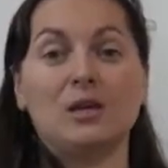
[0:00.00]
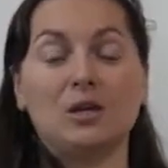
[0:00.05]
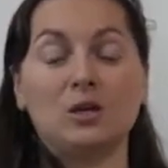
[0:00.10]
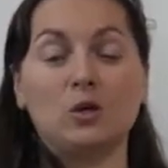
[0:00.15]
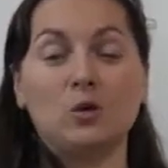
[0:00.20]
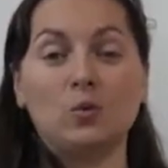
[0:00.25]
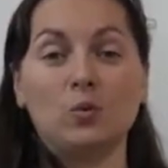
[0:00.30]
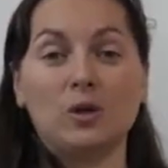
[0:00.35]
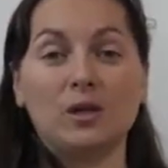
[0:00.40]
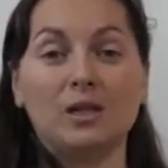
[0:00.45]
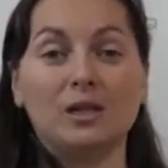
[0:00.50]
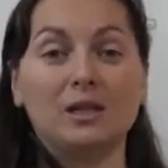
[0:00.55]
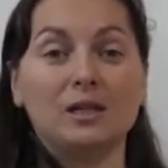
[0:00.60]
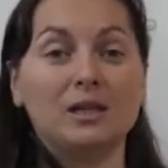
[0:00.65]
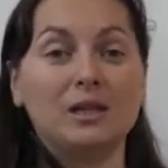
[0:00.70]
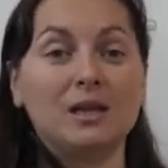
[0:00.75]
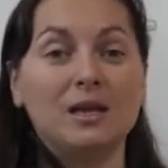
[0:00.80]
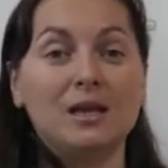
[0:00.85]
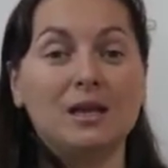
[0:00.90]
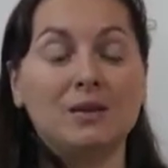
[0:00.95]
you
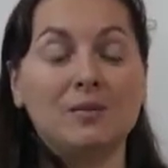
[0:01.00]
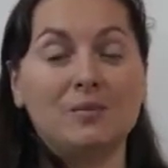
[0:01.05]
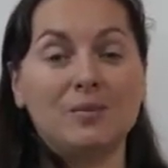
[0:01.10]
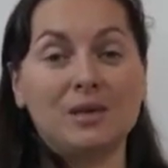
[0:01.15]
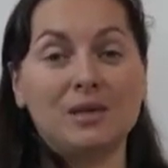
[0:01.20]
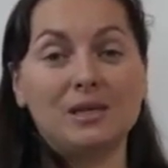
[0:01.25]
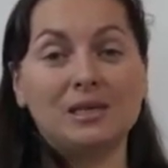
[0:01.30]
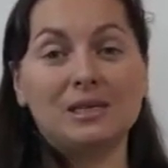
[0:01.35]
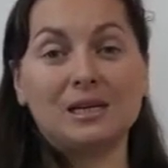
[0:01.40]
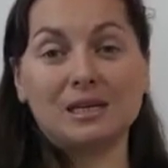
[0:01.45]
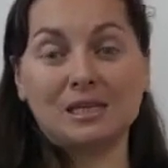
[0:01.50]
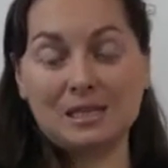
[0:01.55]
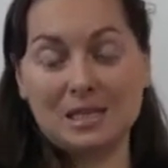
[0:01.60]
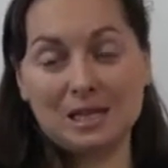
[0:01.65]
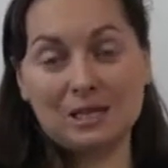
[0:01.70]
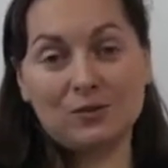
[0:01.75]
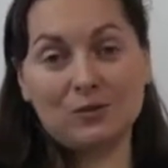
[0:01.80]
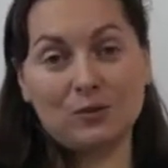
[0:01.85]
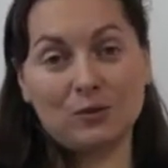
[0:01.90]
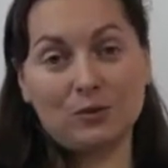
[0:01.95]
will be
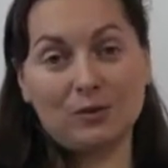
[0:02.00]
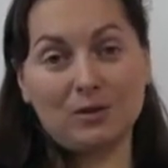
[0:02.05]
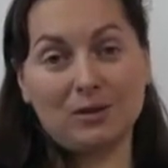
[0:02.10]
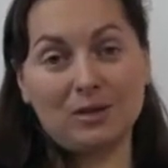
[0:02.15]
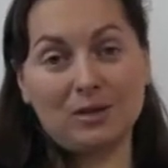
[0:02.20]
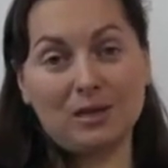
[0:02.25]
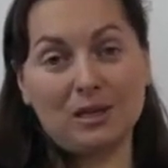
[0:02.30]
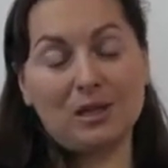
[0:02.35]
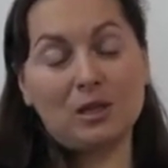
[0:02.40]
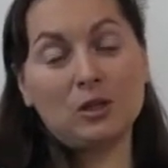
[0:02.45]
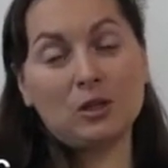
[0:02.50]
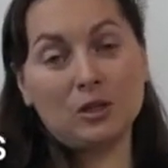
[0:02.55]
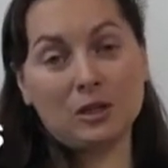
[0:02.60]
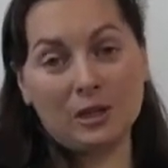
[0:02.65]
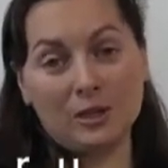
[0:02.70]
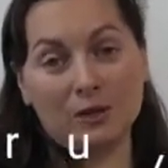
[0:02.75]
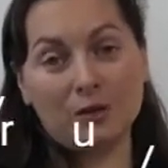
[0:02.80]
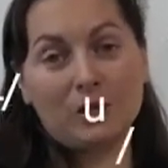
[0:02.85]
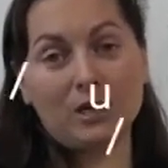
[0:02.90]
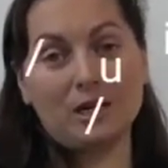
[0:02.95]
successful in your
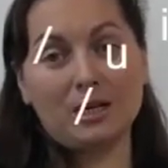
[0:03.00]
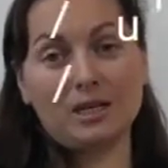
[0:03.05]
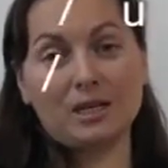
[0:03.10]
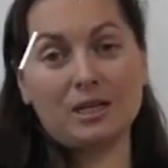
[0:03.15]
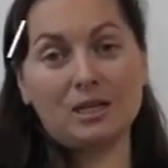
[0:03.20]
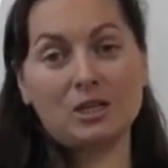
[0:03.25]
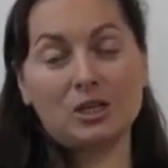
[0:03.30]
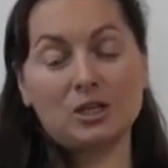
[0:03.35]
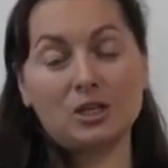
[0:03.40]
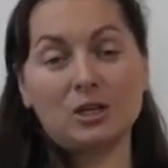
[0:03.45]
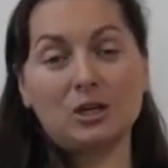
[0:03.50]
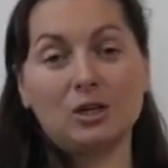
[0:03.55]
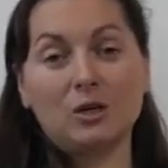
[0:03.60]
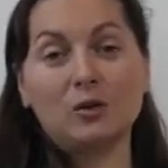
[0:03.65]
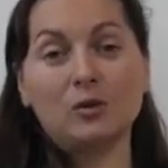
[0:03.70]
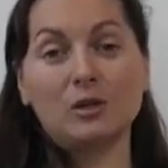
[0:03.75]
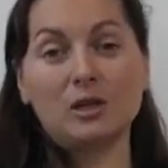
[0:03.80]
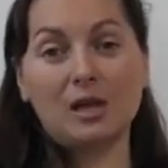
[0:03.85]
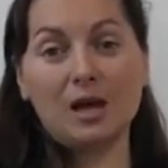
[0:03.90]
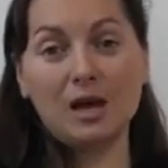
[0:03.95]
learning English.
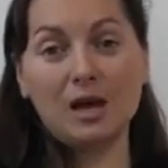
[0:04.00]
Good